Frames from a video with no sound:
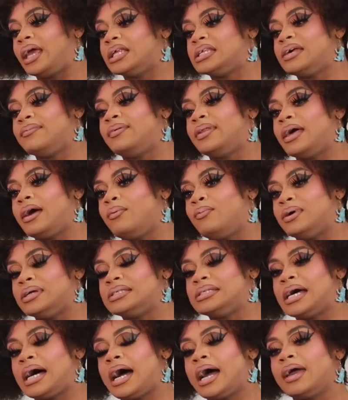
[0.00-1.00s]
except for that one
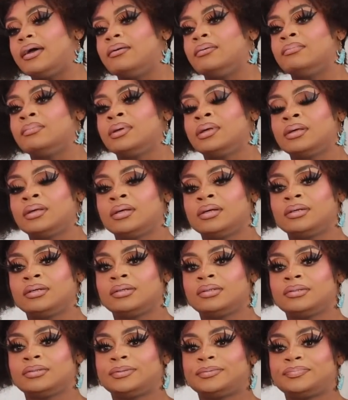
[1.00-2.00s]
time
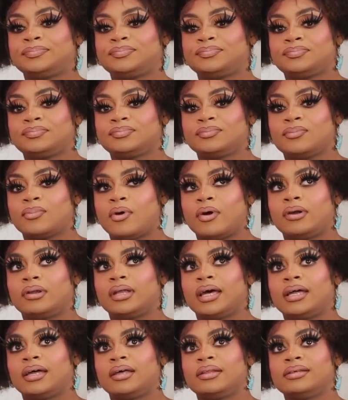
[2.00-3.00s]
or
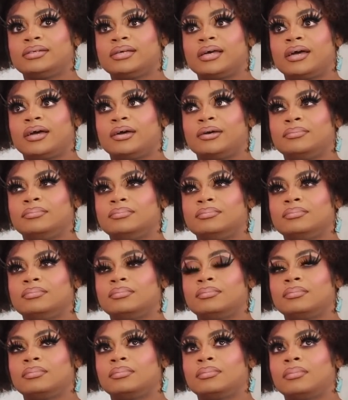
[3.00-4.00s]
that other time.
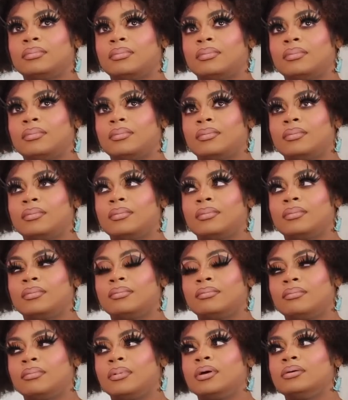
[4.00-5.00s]

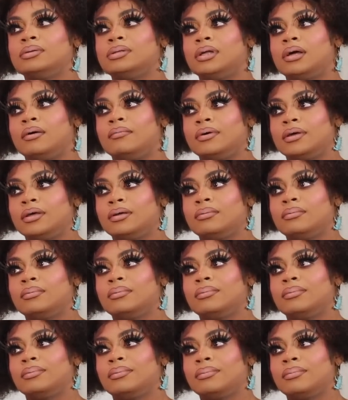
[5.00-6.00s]
Most of it.
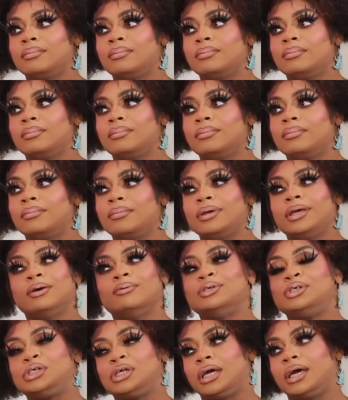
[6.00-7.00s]
It
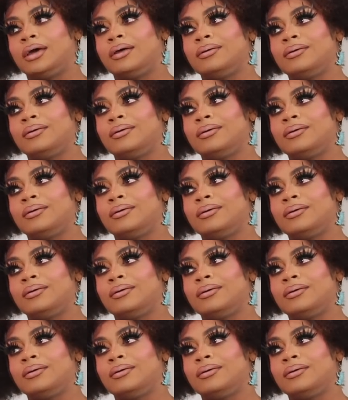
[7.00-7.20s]
was shit.